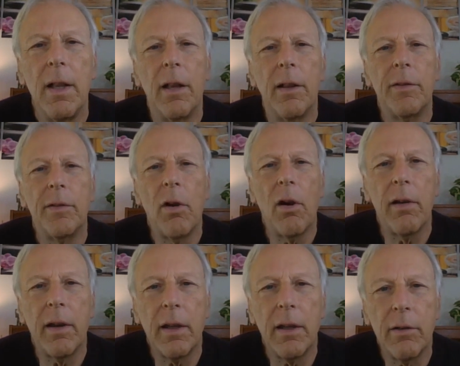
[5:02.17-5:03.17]

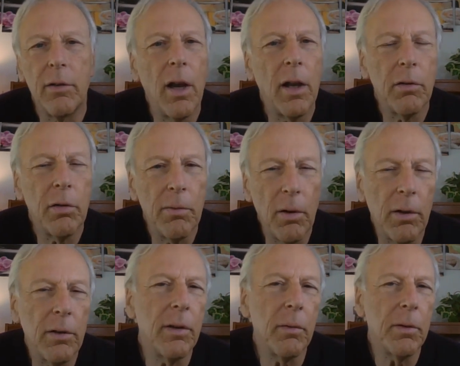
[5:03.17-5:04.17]
starring John
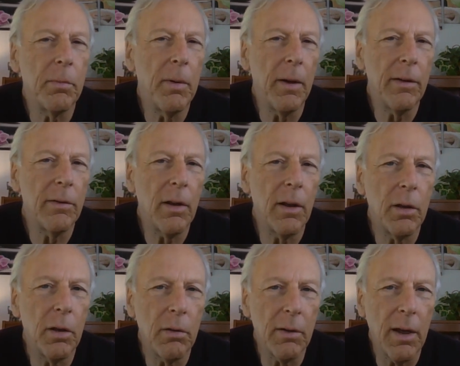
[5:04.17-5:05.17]
Travolta, was based on
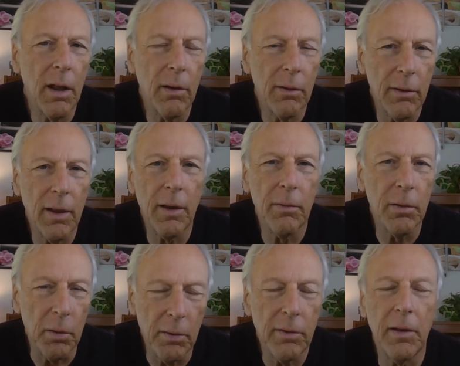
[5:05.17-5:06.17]
Uri Geller's life
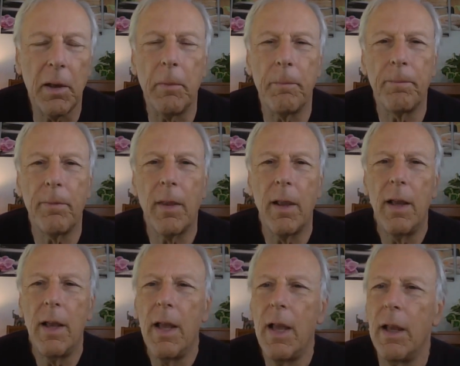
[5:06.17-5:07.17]
loosely.
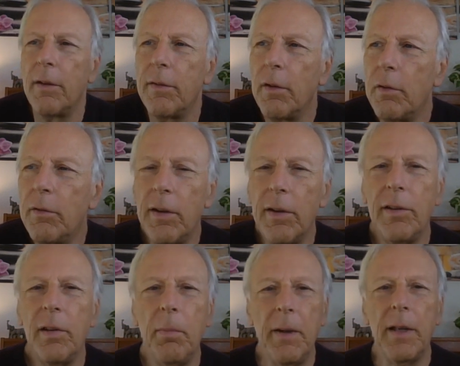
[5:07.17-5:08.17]
So just
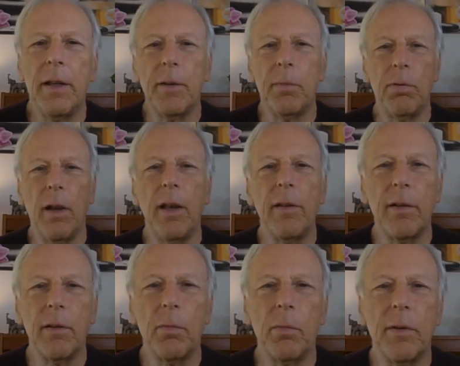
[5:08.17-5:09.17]
to be in his
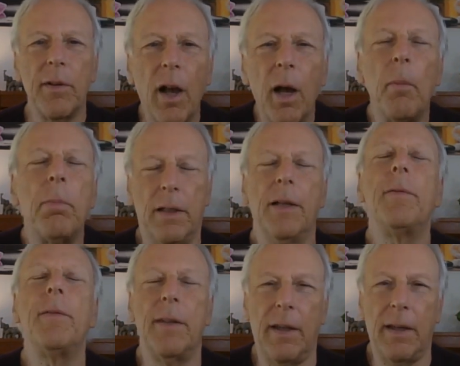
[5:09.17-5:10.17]
presence was
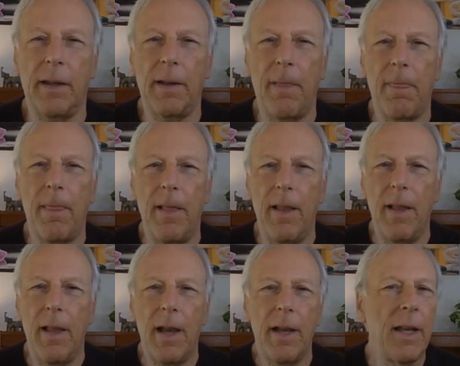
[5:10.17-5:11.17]
uplifting.
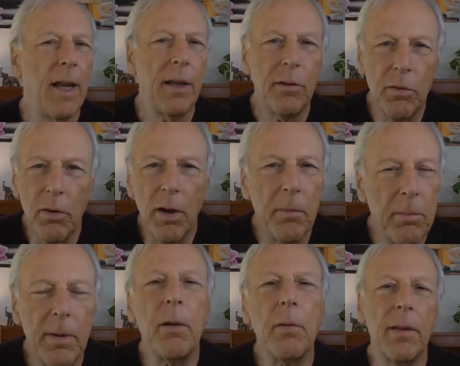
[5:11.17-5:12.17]
And I enjoyed
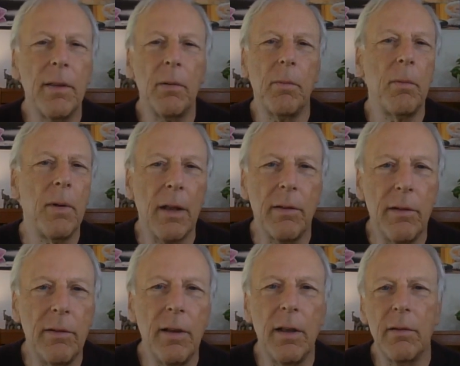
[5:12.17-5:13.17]
being with him. We went out to
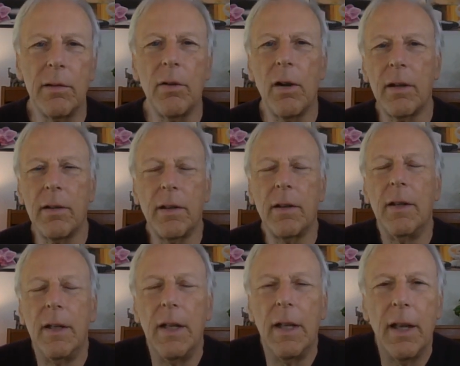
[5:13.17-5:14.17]
dinner and talked, and
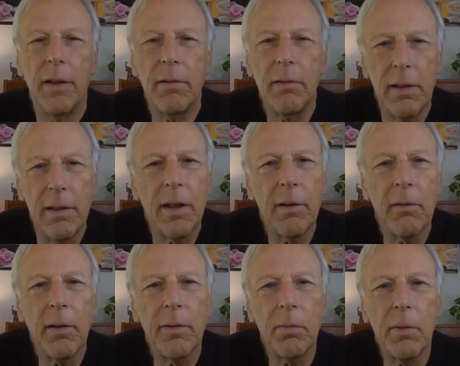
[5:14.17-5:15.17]
he's a really nice,
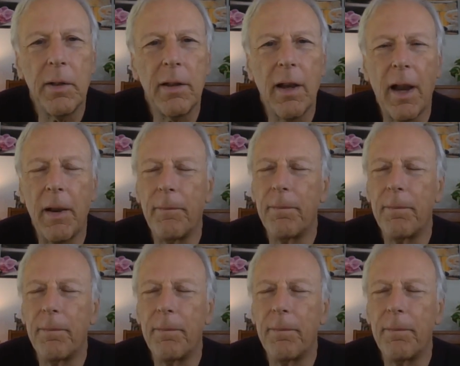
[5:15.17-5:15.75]
very sweet guy.